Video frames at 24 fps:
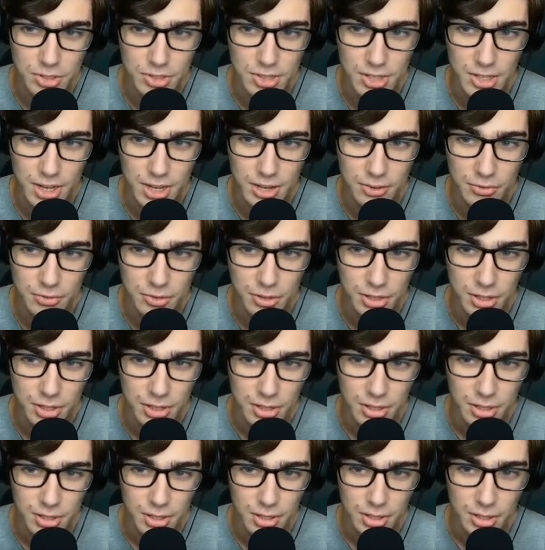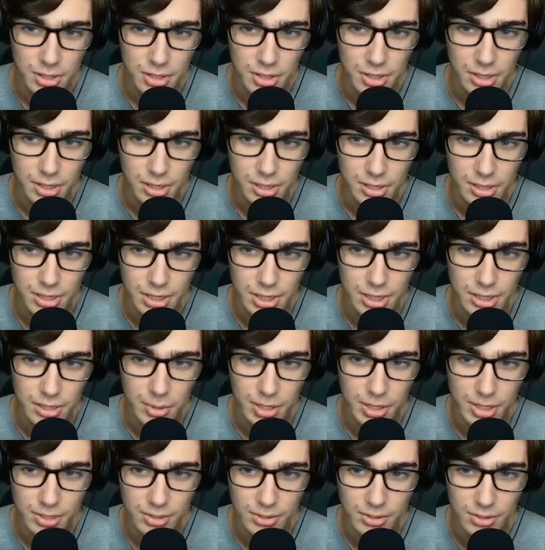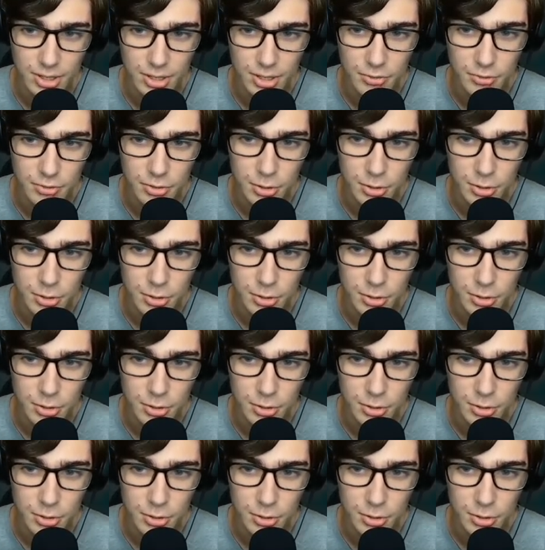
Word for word: safe. There to make it safer.